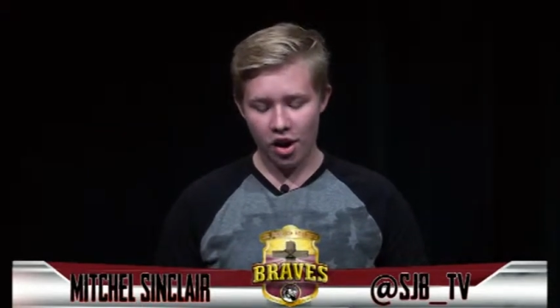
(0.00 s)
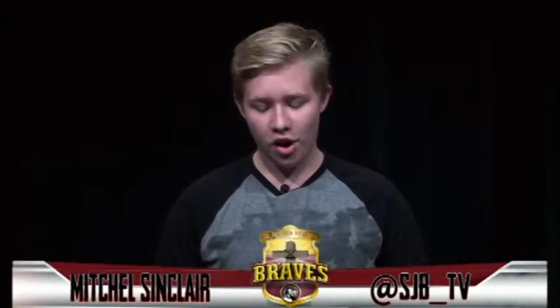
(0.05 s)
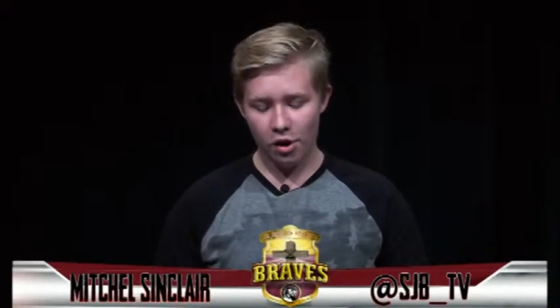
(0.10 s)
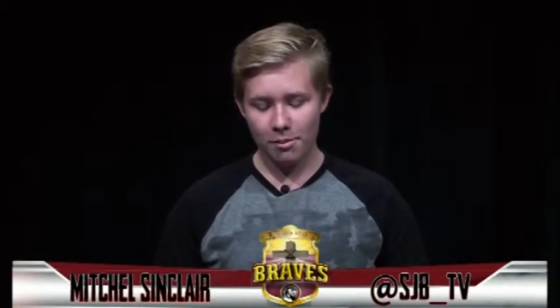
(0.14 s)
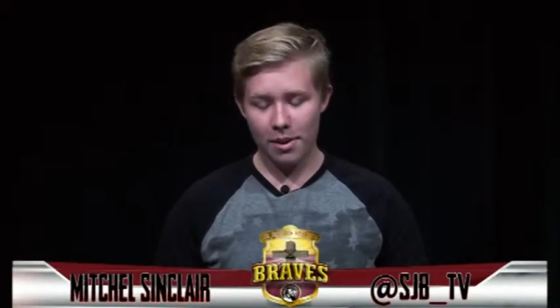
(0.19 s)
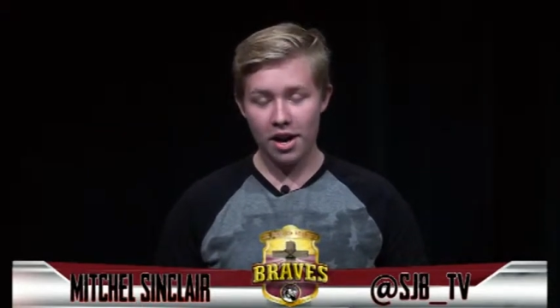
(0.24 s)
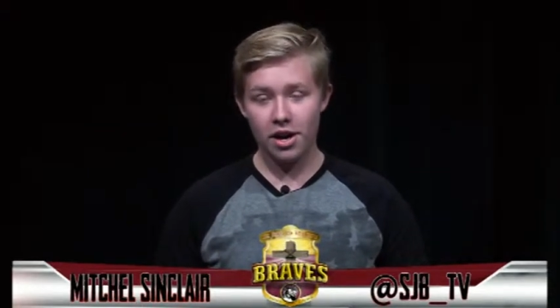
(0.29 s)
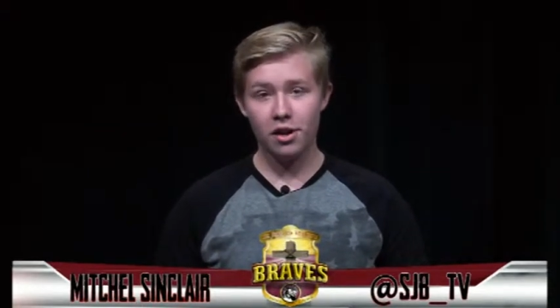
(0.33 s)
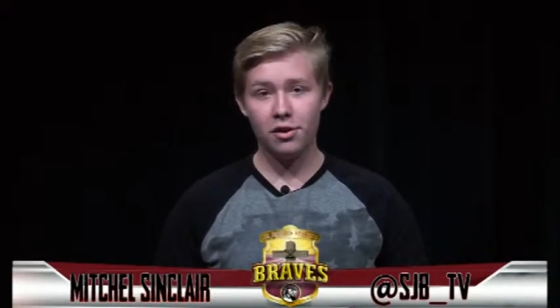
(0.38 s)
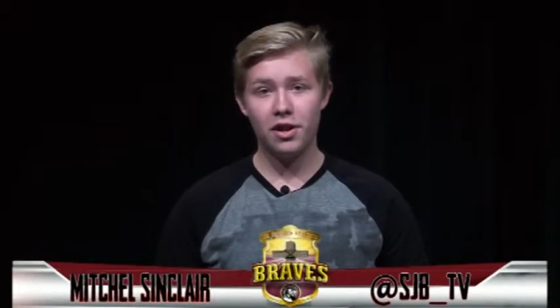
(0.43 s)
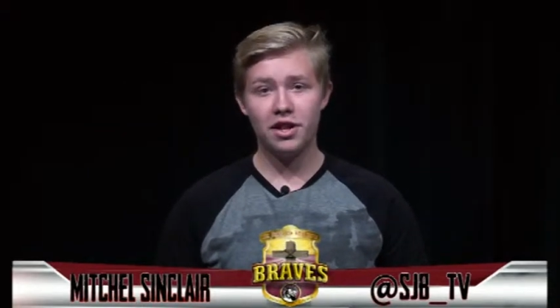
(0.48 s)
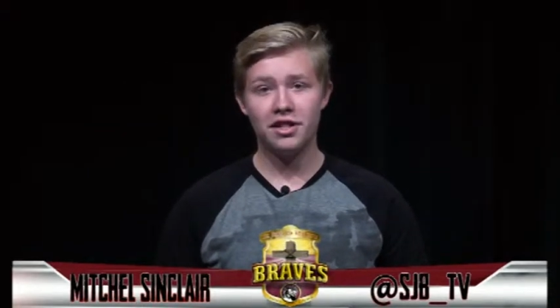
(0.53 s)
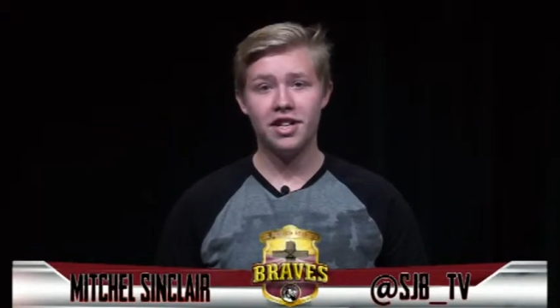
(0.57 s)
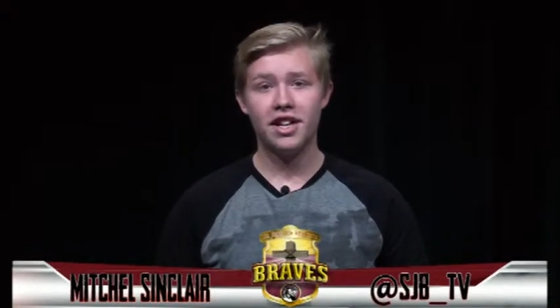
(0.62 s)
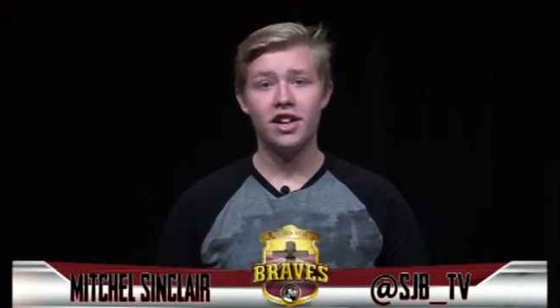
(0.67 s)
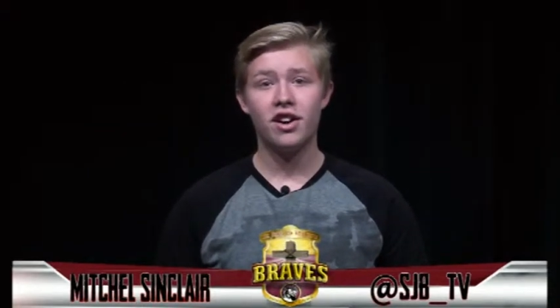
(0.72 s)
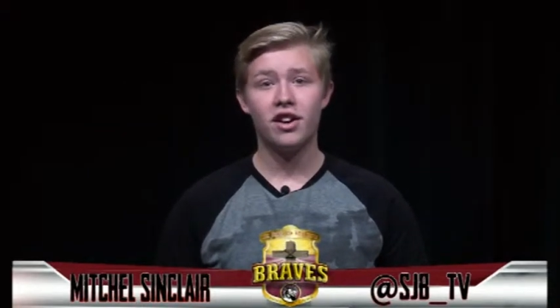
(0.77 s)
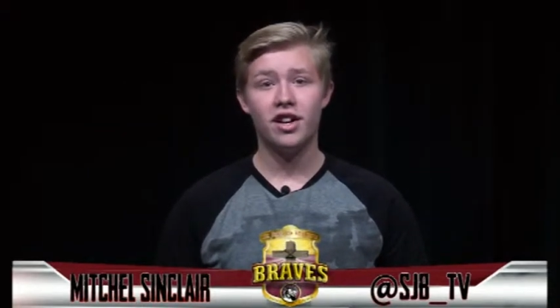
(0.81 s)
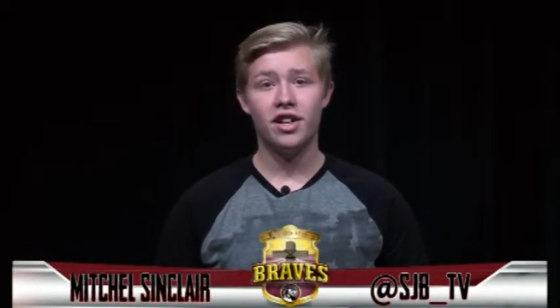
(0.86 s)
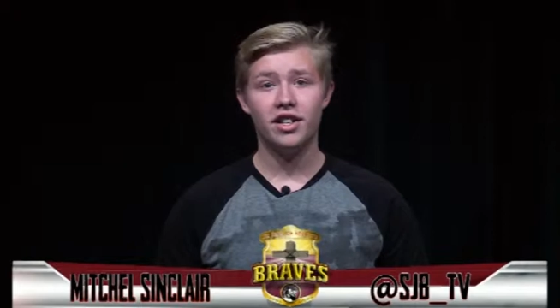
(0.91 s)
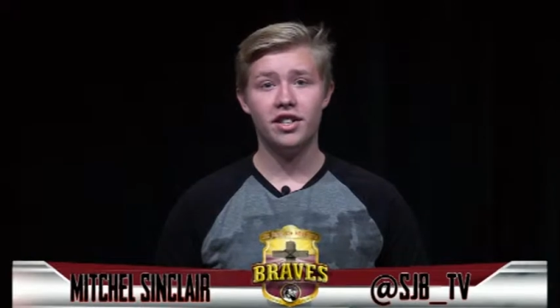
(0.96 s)
a reminder that
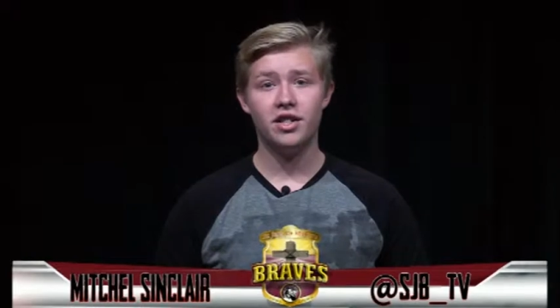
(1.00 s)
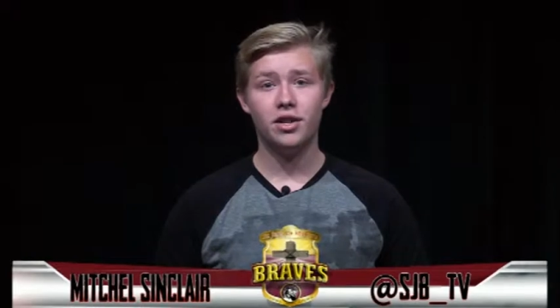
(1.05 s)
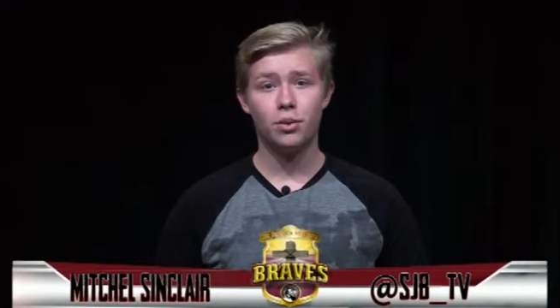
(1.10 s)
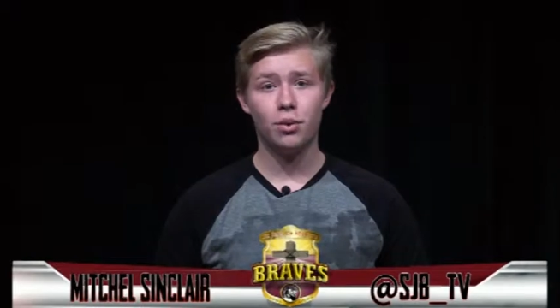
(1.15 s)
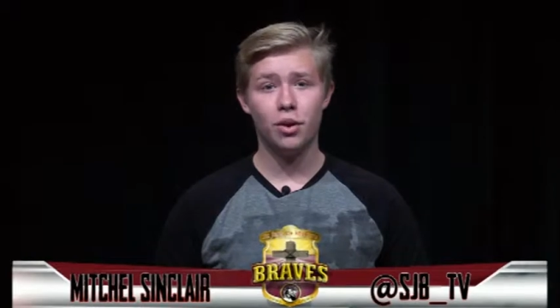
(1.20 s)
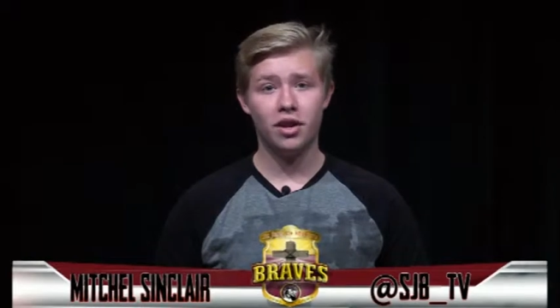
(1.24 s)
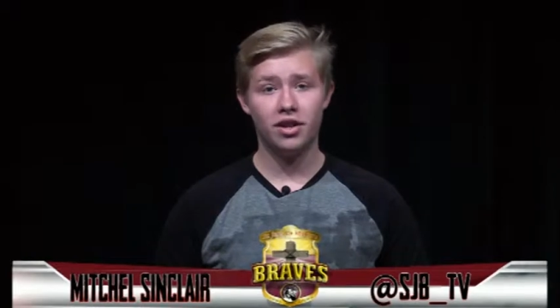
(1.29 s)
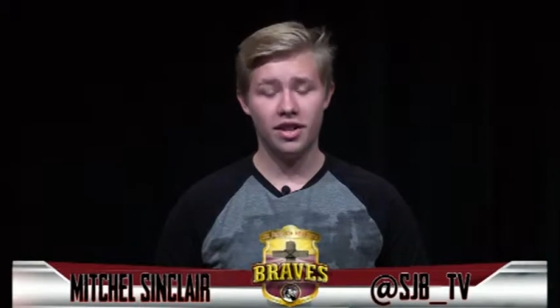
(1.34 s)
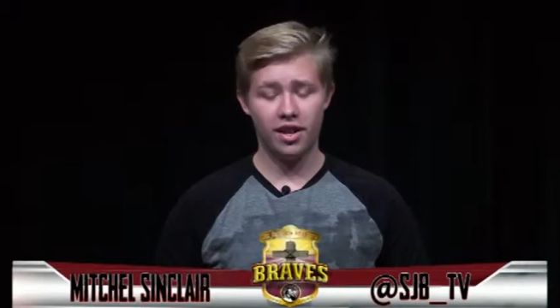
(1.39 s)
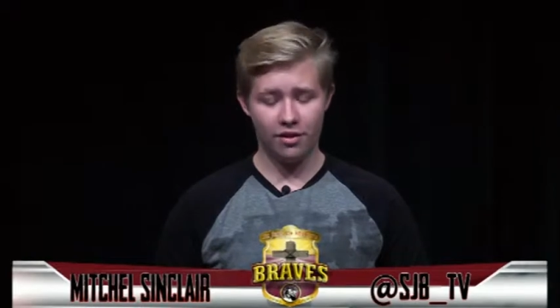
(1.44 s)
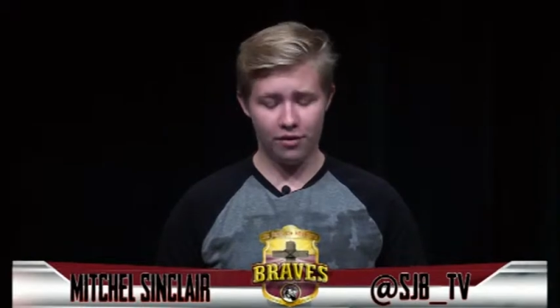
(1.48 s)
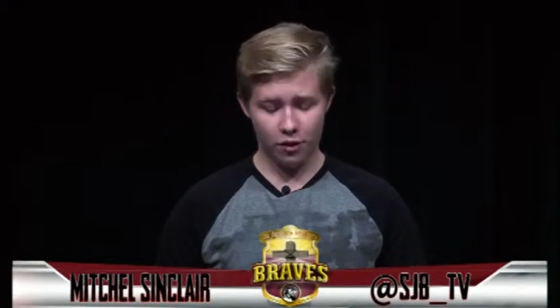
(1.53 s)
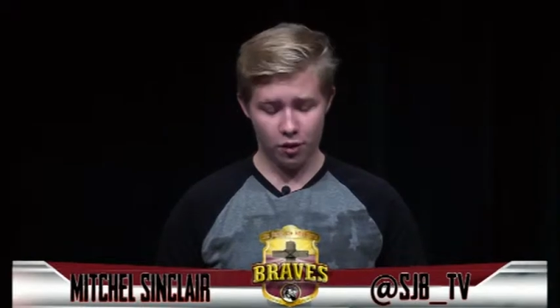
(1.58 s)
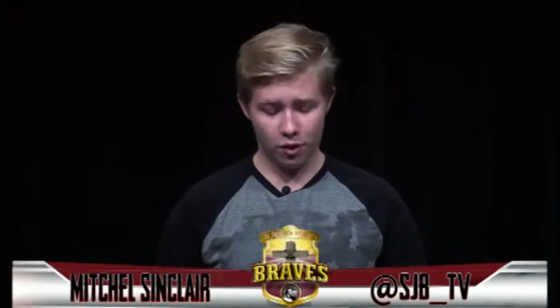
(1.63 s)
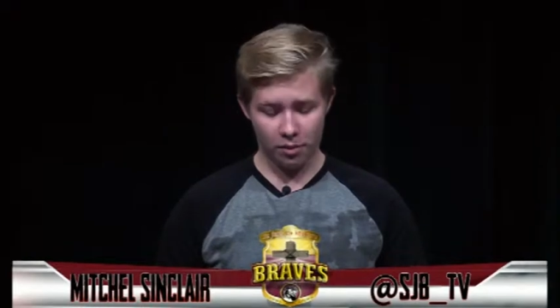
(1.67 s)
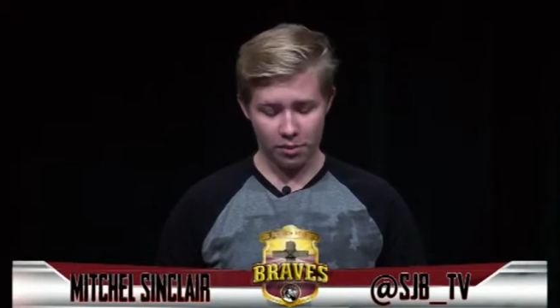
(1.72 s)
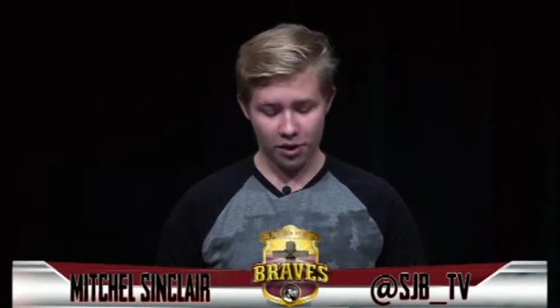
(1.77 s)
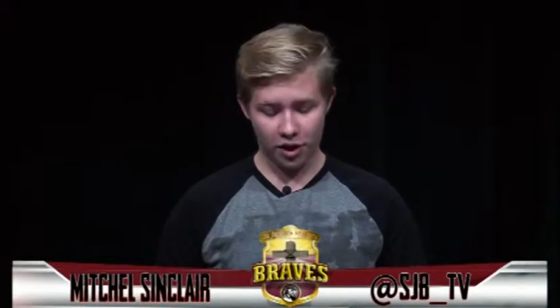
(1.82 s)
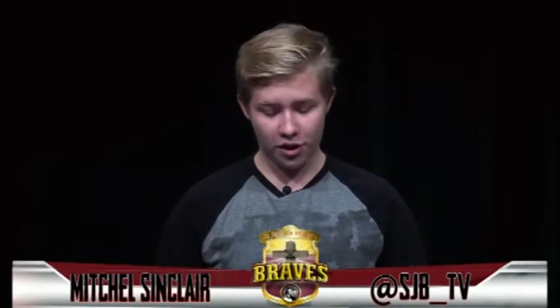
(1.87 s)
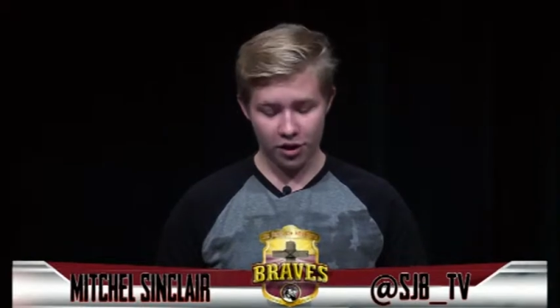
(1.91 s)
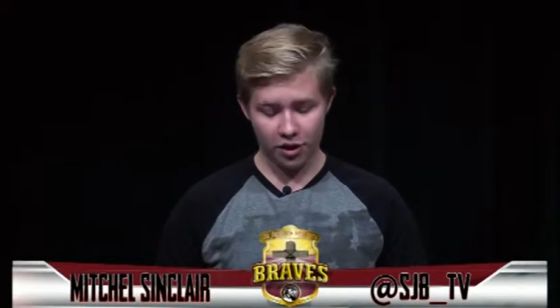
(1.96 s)
Take Our Kids to Work Day
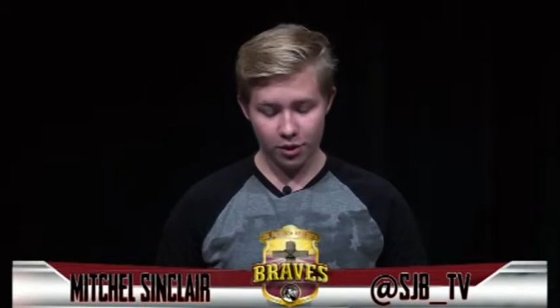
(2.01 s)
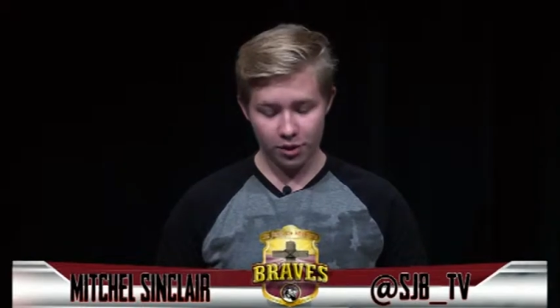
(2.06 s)
forms are